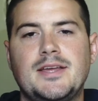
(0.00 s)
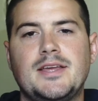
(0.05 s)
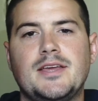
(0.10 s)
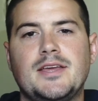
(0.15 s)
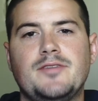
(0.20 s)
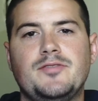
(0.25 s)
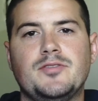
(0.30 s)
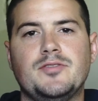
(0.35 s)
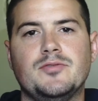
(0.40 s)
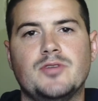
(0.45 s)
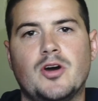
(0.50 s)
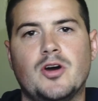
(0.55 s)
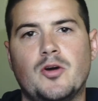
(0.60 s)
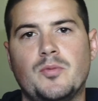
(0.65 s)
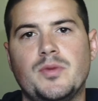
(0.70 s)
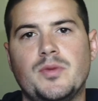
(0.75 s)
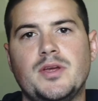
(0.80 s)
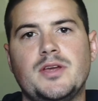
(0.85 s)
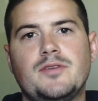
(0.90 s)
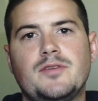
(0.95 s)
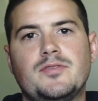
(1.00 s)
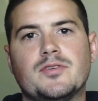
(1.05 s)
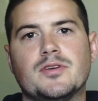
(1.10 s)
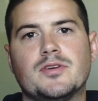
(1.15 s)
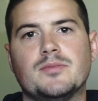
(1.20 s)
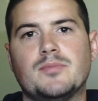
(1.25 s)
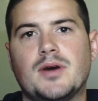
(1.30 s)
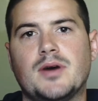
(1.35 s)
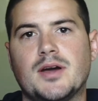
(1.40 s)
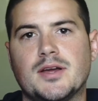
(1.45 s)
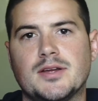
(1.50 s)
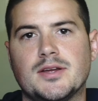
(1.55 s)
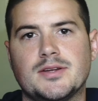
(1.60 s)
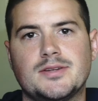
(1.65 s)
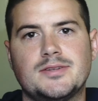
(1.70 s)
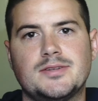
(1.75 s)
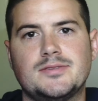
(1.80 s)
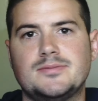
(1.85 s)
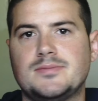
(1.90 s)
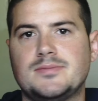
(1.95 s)
if you know me, if you're in my
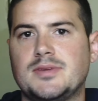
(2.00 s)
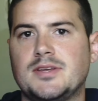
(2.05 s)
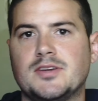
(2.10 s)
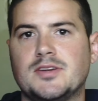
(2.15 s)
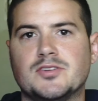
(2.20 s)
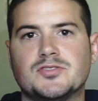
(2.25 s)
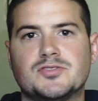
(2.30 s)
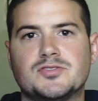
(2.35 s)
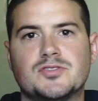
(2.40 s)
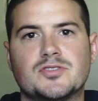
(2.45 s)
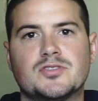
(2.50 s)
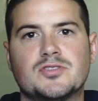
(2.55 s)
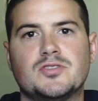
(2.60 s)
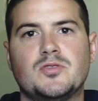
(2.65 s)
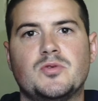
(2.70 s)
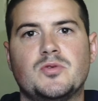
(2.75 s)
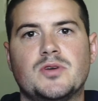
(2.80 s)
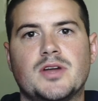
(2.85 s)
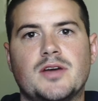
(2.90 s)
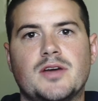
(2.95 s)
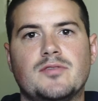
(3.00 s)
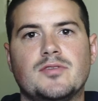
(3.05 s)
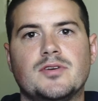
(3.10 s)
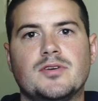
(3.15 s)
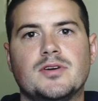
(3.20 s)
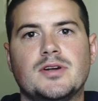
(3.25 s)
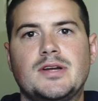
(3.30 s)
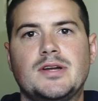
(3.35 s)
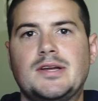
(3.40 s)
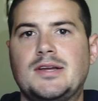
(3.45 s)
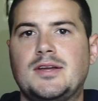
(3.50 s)
inner circle, whatever,